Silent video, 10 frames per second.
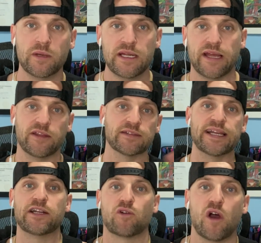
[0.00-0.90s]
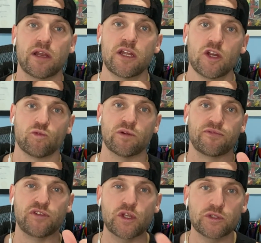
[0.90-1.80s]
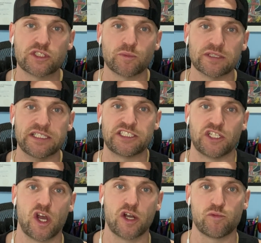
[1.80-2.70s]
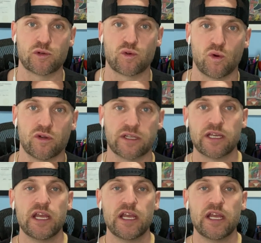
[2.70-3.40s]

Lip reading: and then later on refused to release the audio recording,